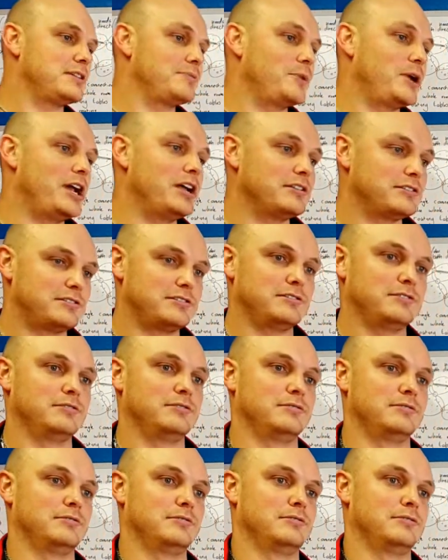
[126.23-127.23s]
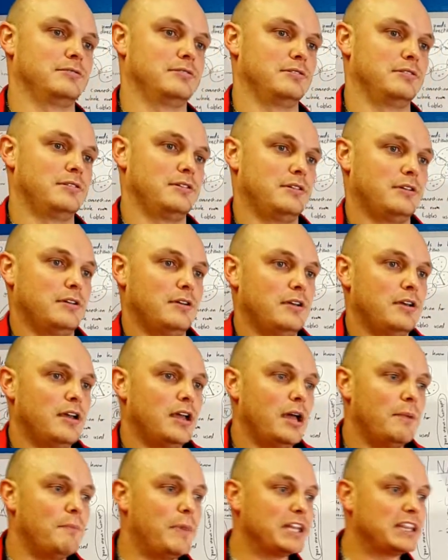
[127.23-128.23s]
somewhere else.
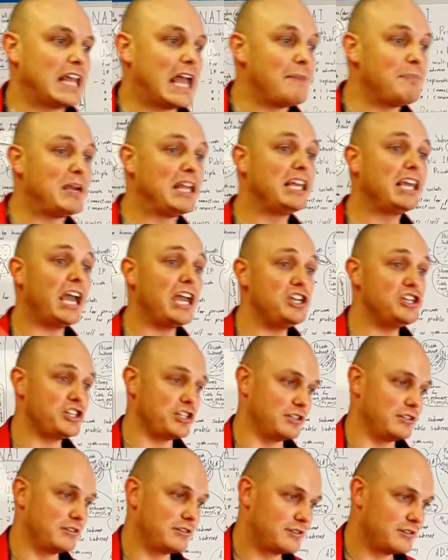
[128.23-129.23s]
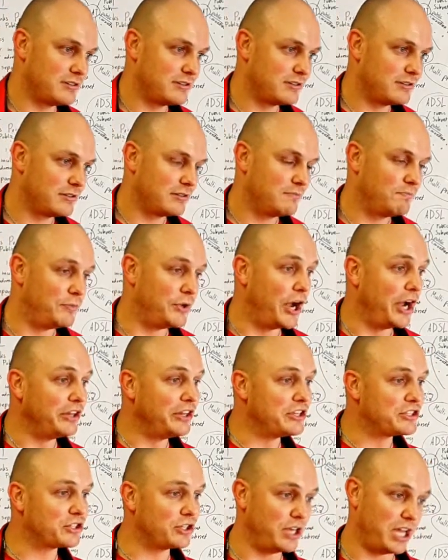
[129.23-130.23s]
But the applications behind
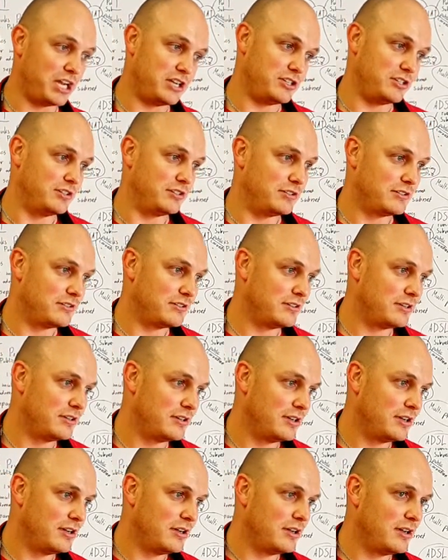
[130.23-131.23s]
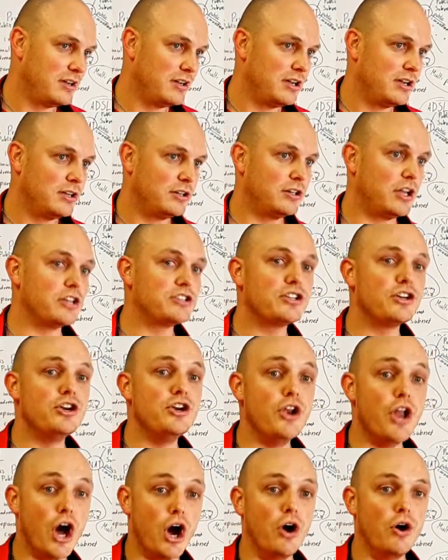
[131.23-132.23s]
those connections
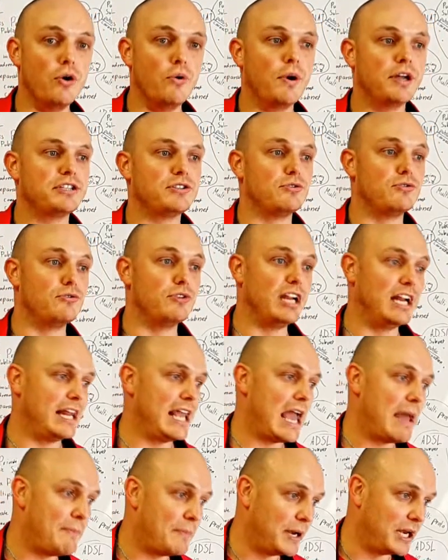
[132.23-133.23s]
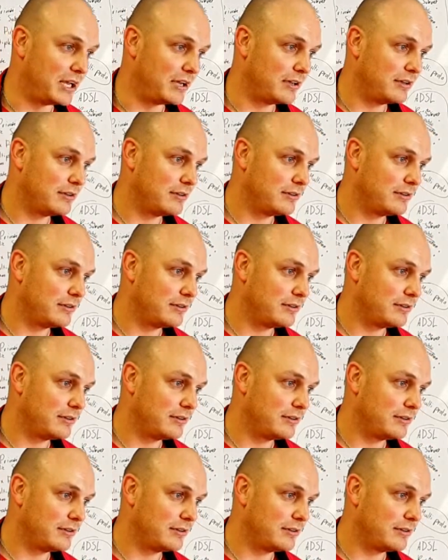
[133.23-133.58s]
doesn't know what's really happening.